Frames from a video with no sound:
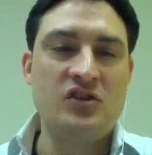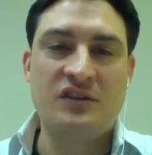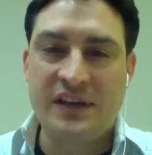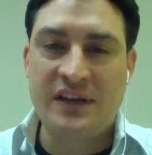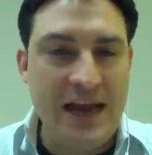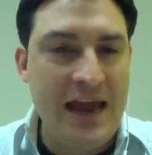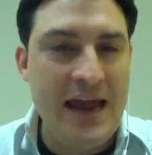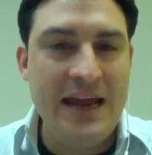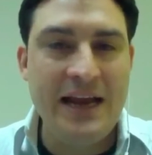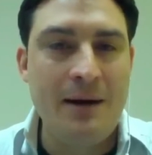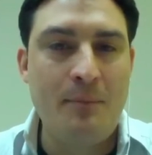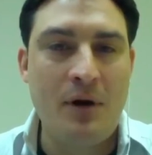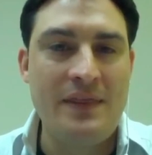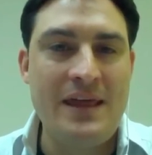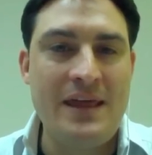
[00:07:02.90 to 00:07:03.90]
just going to hang
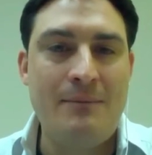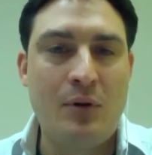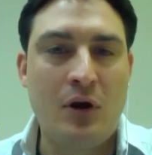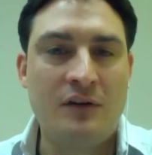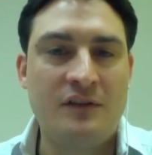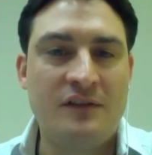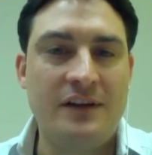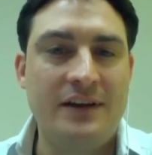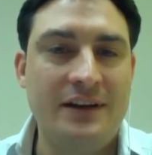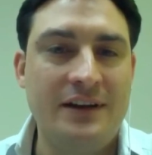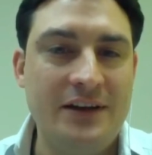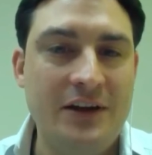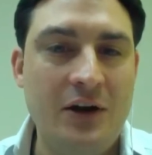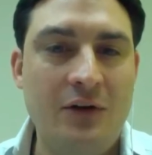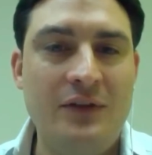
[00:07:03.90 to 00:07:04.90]
up on that person.
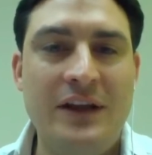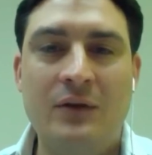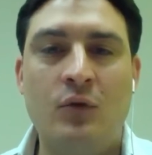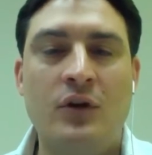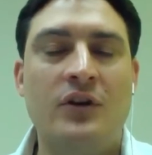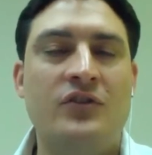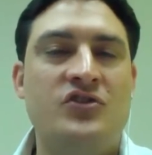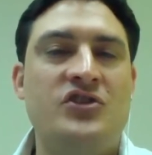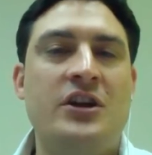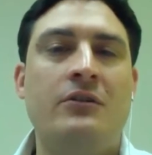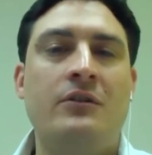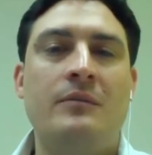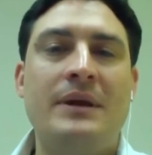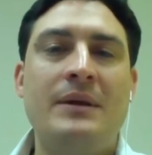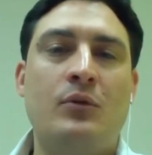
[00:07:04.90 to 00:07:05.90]

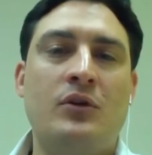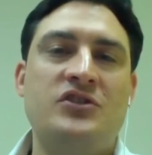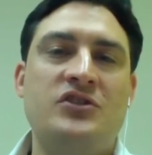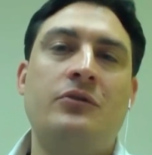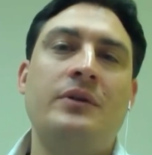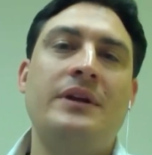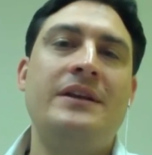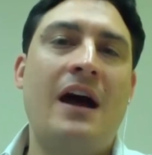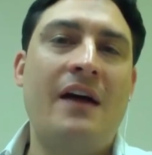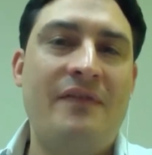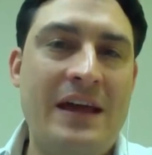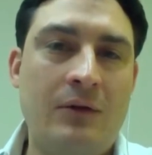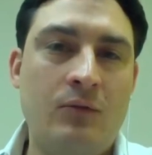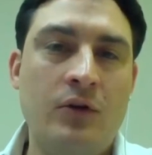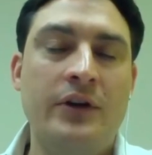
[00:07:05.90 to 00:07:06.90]
People are generally not
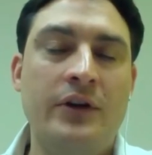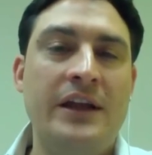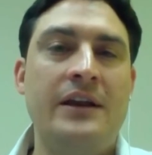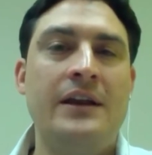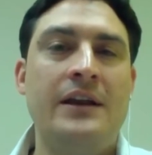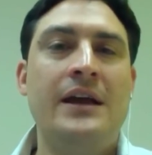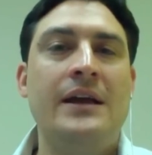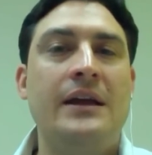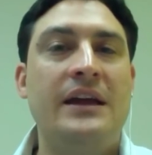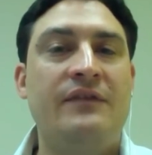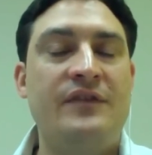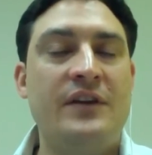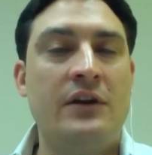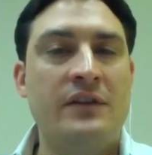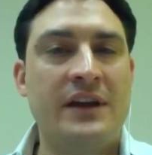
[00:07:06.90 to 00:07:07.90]
that rude. And
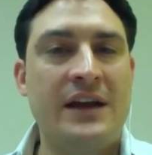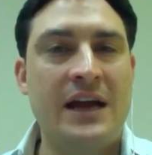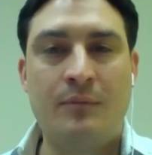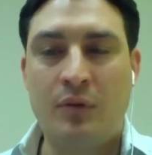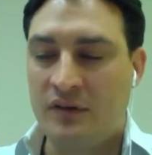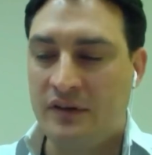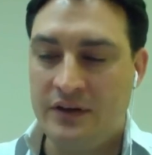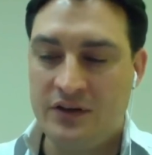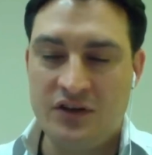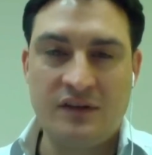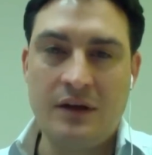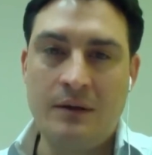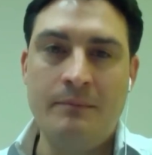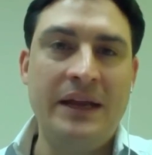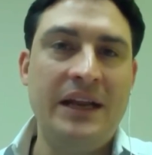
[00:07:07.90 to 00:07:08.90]
if they're the kind of person that
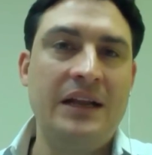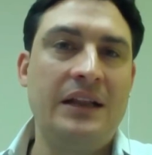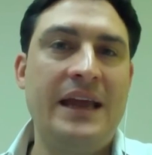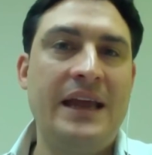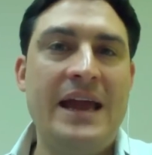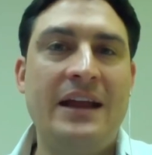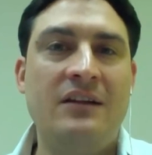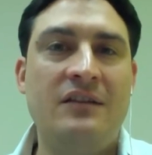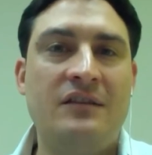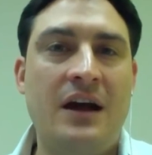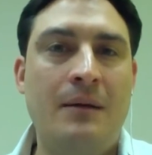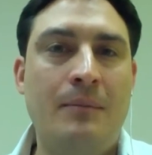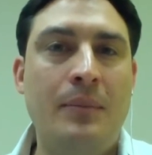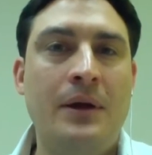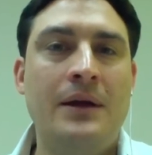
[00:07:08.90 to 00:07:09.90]
just immediately hangs
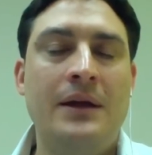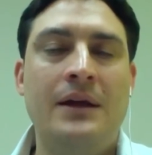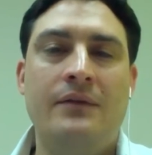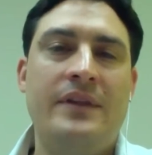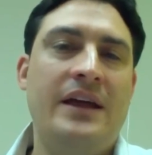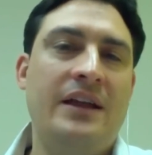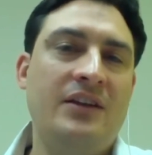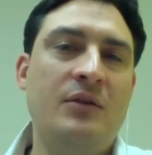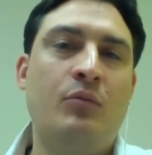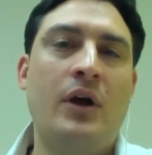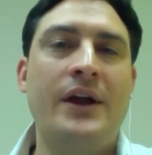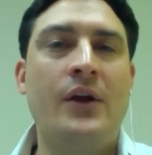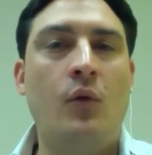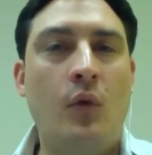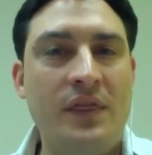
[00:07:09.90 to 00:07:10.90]
up, then you
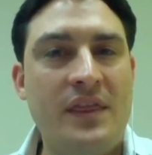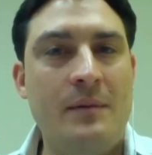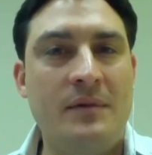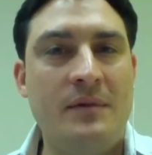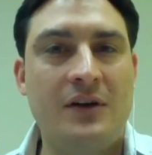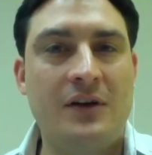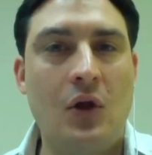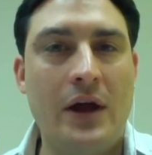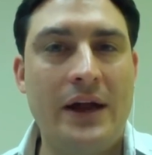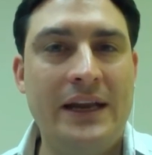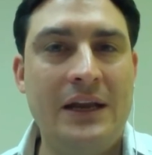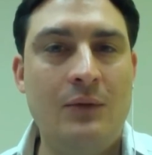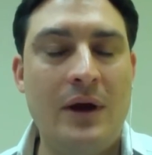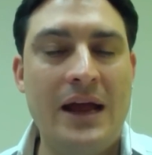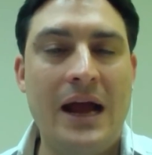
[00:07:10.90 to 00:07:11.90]
probably don't want them as a client
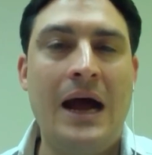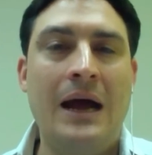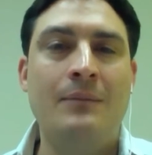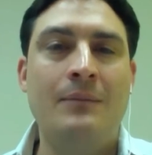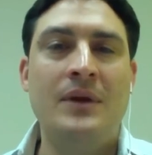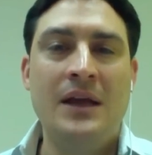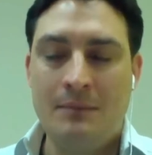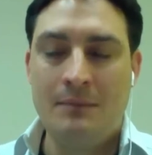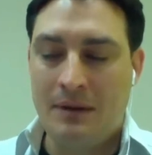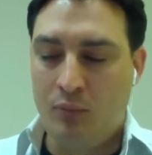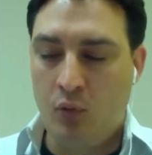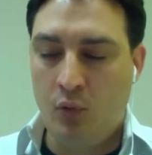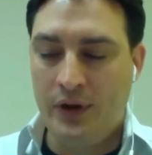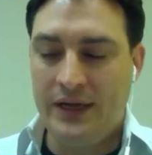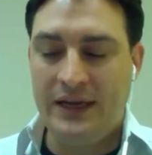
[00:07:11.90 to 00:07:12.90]
anyway. My
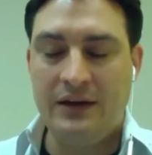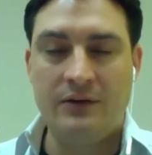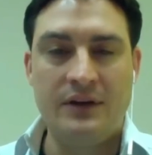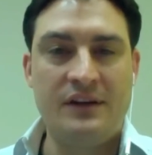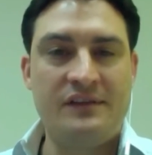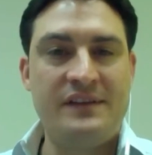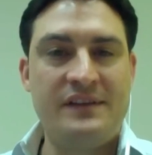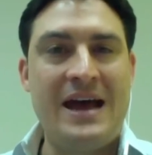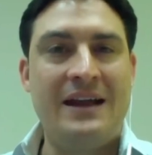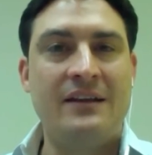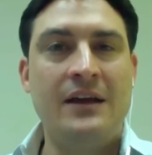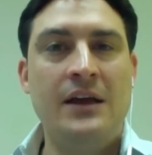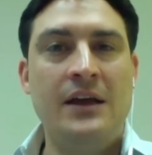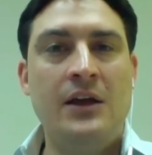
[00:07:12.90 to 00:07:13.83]
point here is that